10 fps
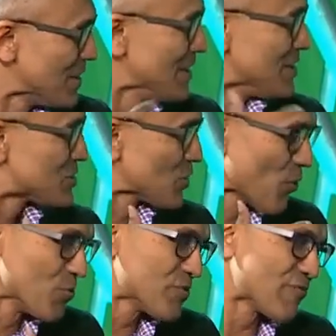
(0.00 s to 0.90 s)
Mm-hmm.
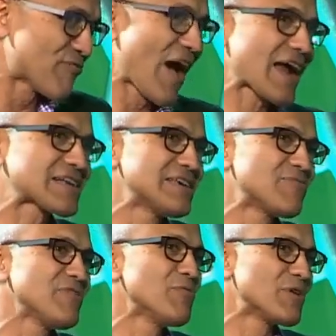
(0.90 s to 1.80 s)
So the fact that
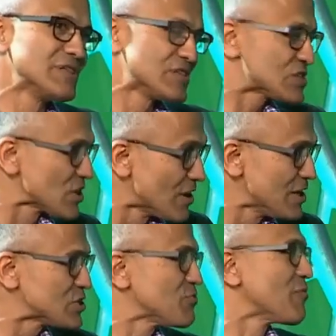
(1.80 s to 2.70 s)
we were in
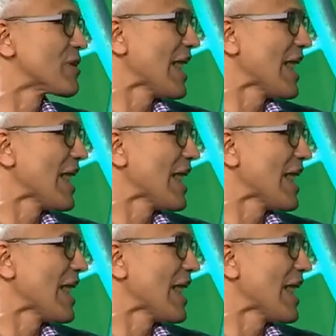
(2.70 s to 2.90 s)
Search, we were in